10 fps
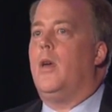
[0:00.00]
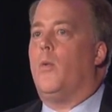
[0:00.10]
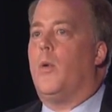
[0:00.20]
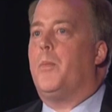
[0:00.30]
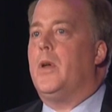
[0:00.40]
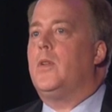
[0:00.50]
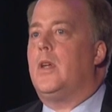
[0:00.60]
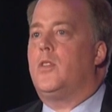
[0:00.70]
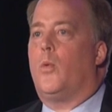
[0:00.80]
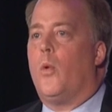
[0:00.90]
we're
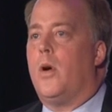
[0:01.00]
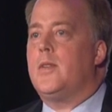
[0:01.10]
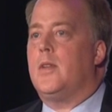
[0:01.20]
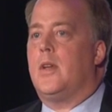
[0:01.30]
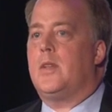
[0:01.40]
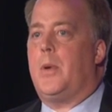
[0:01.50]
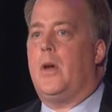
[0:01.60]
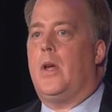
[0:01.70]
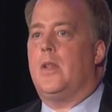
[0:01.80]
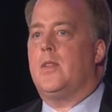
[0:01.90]
building towards an
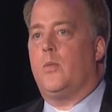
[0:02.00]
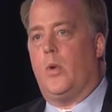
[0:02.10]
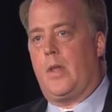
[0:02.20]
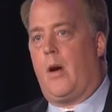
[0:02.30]
experience with